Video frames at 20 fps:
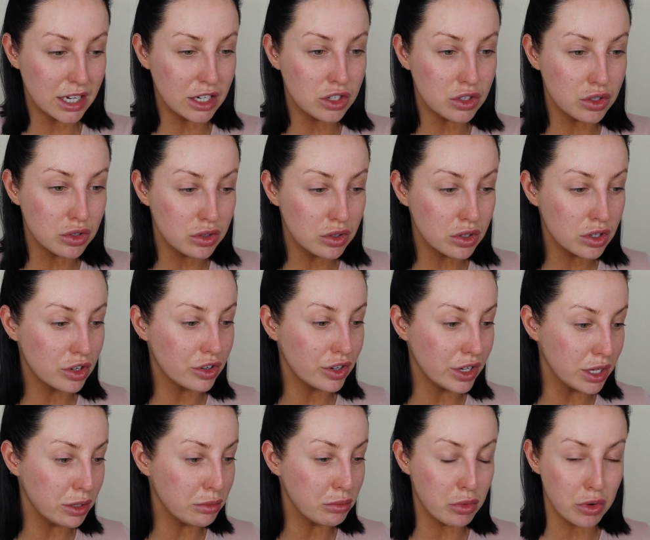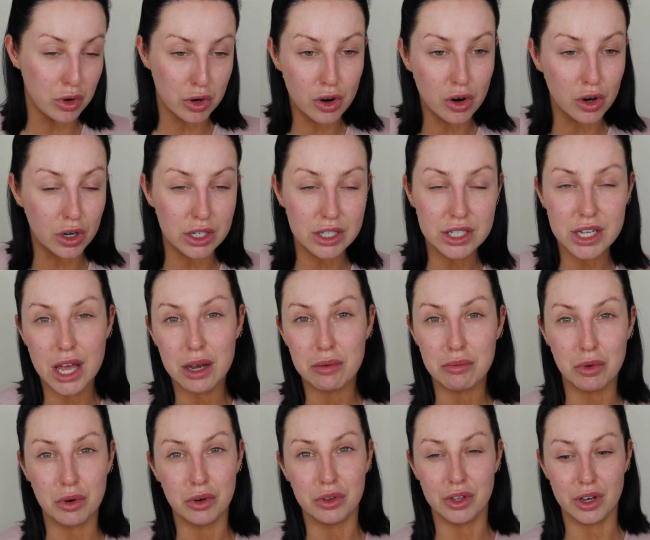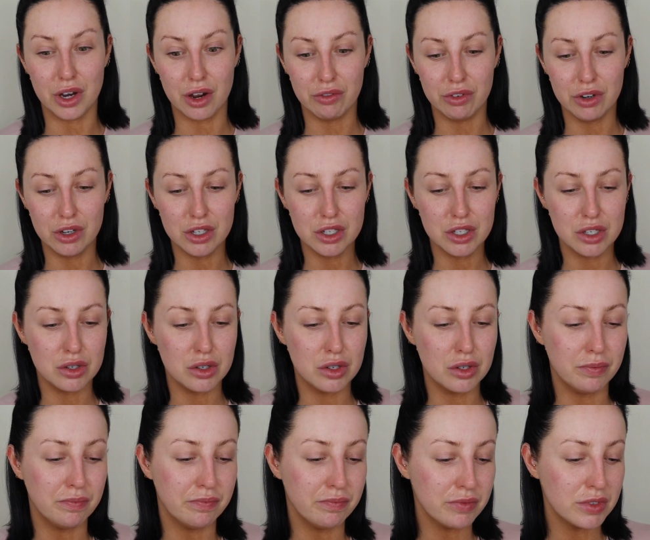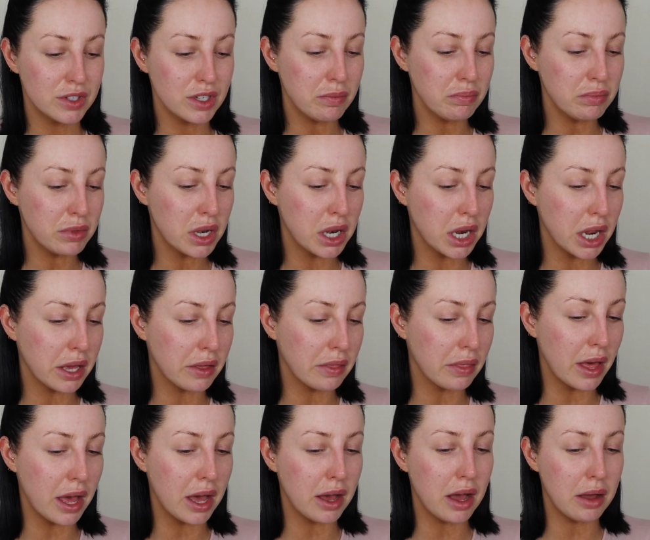I do create more content more than ever. So something like that.